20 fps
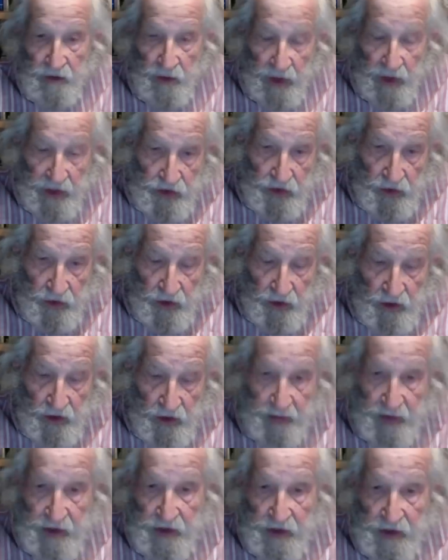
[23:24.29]
Europe
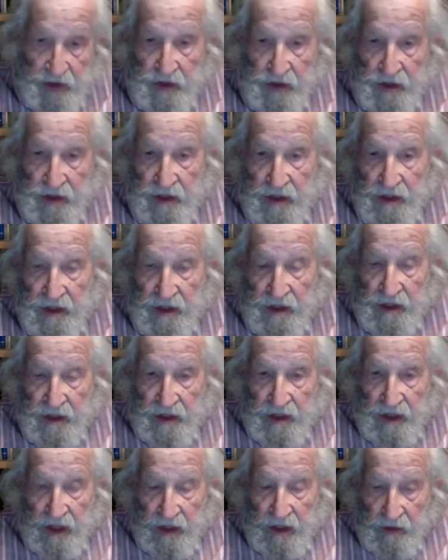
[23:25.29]
is,
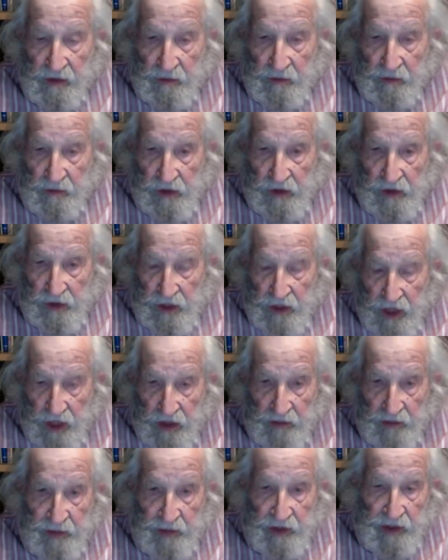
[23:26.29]
and will
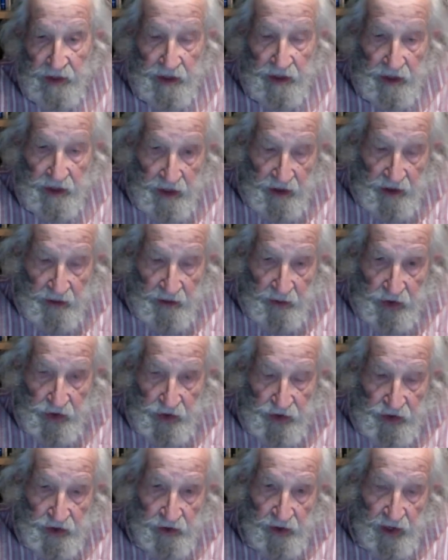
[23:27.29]
not be pushed
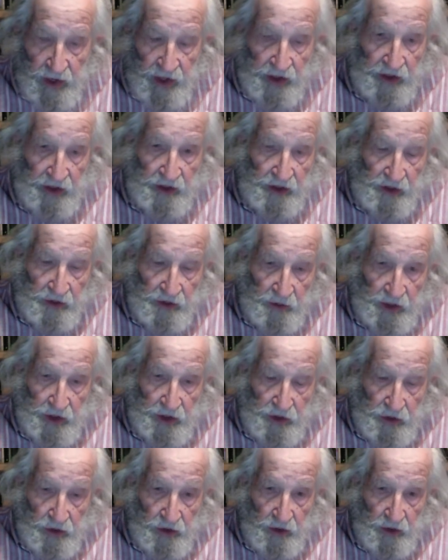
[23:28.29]
around the way
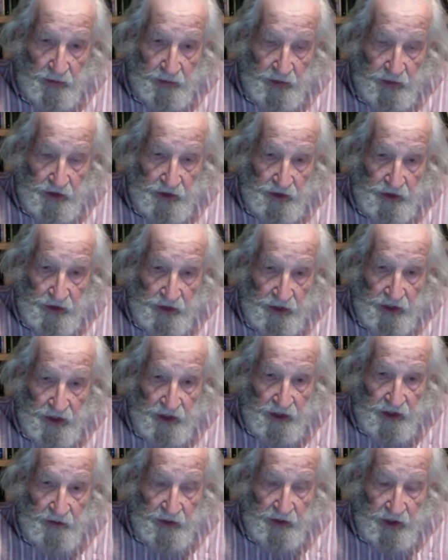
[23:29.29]
Europe is,
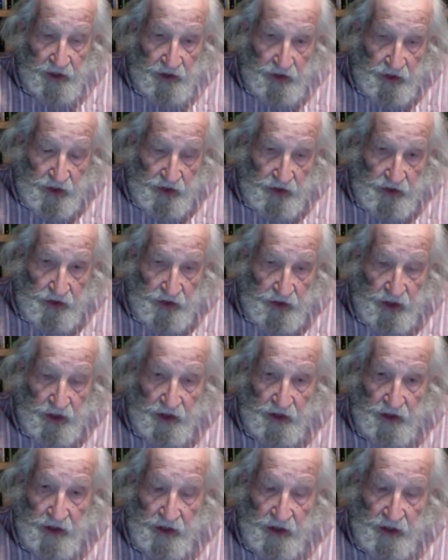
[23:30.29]
but insists on
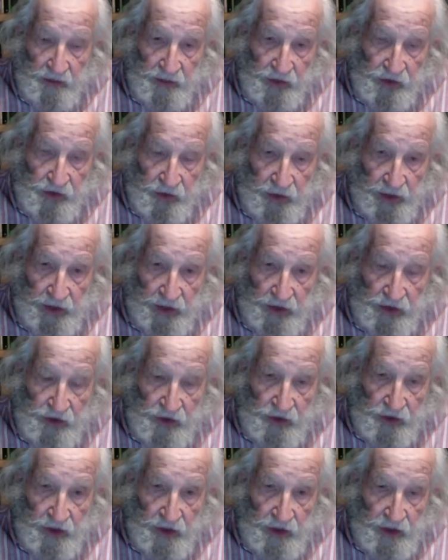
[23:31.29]
pursuing its
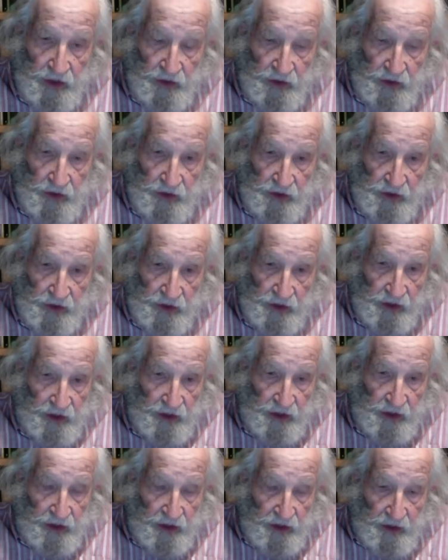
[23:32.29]
own interests.
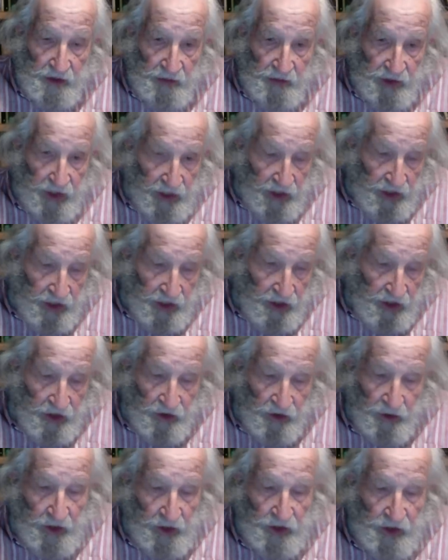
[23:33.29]
Plenty to
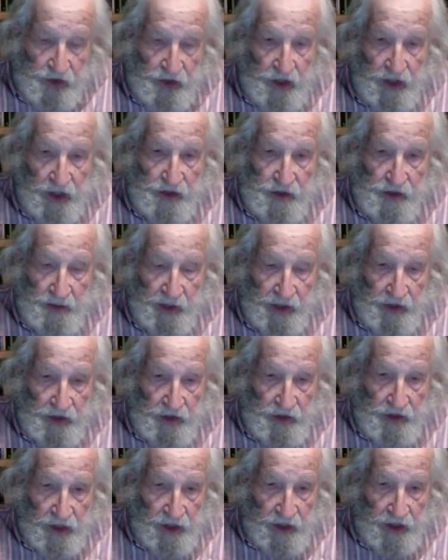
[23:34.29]
criticize about
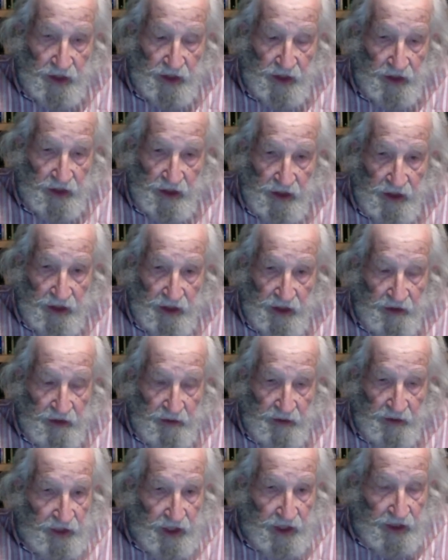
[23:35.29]
China,
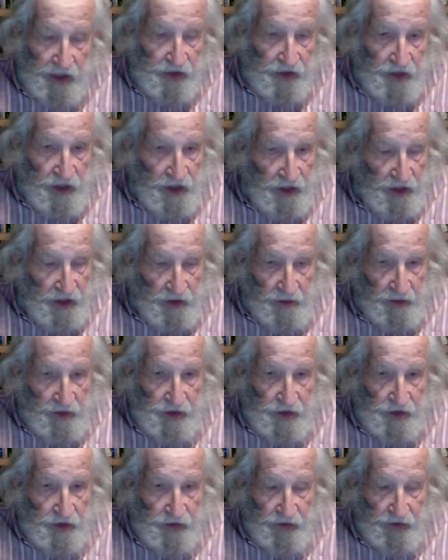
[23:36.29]
but that's not the
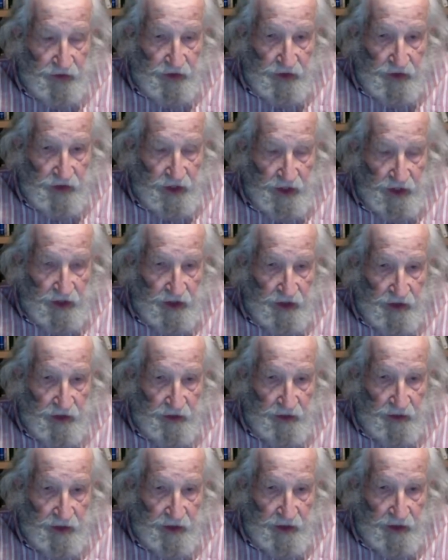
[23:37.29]
reason for the China threat.